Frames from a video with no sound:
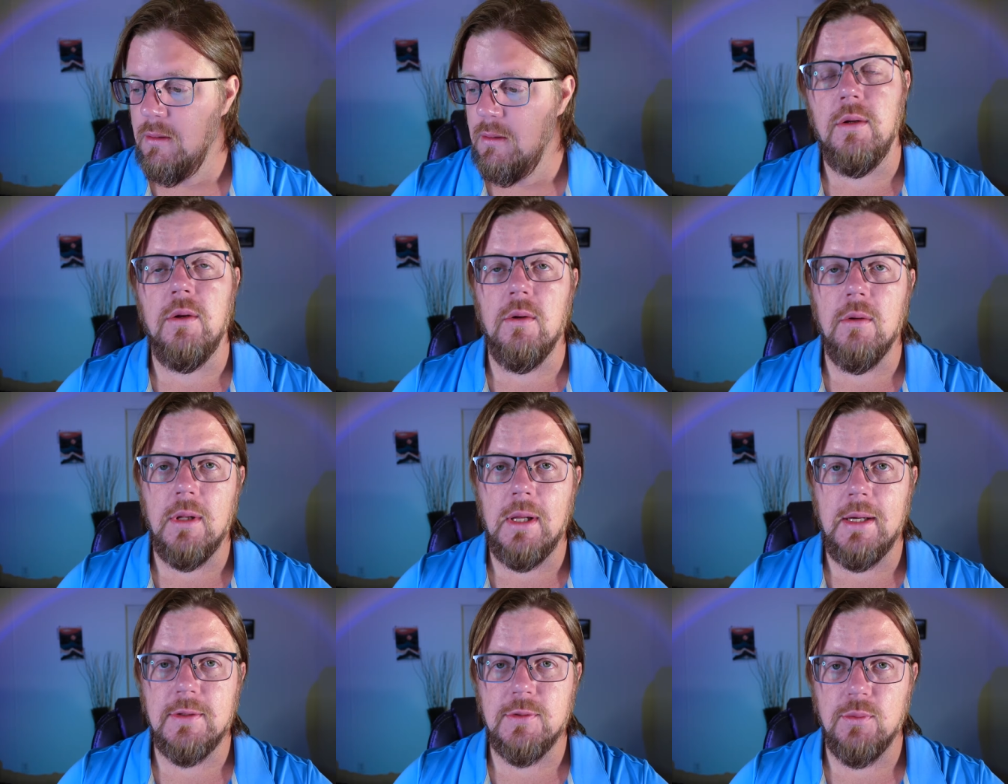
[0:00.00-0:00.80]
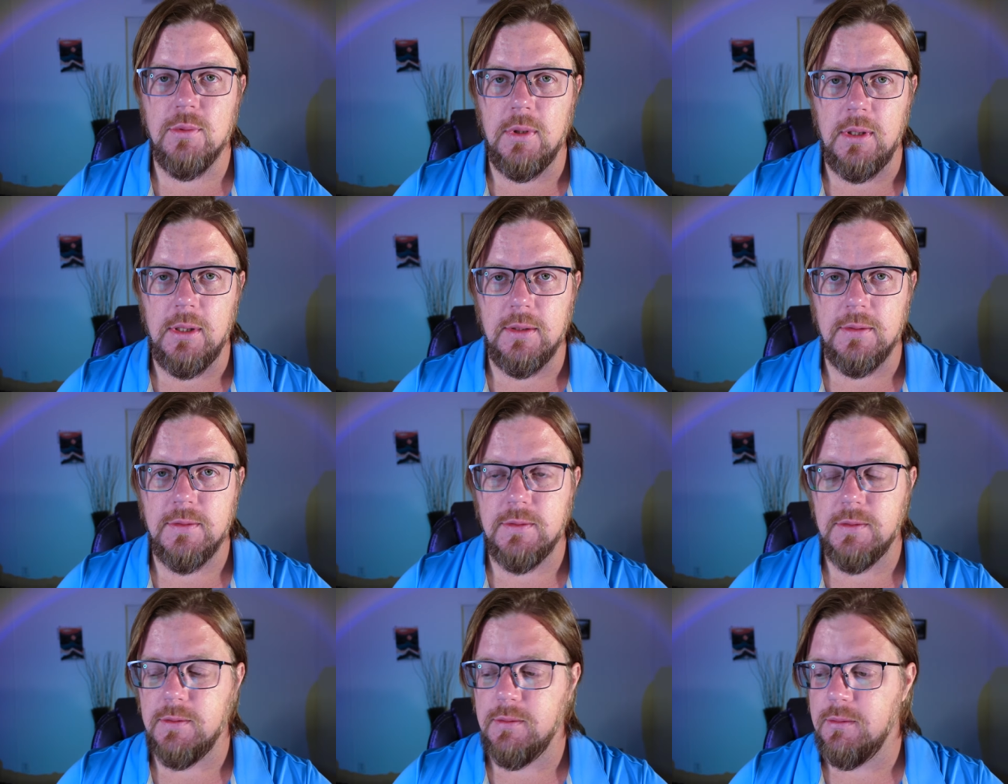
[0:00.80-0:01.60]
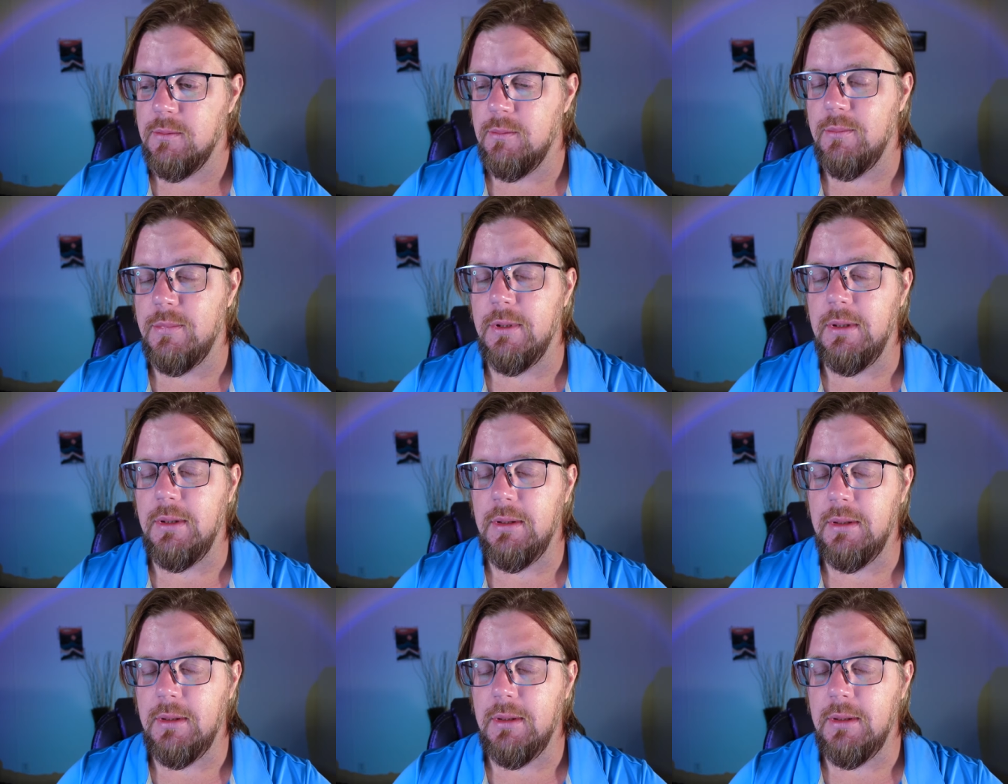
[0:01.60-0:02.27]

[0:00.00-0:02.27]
No lives were lost, but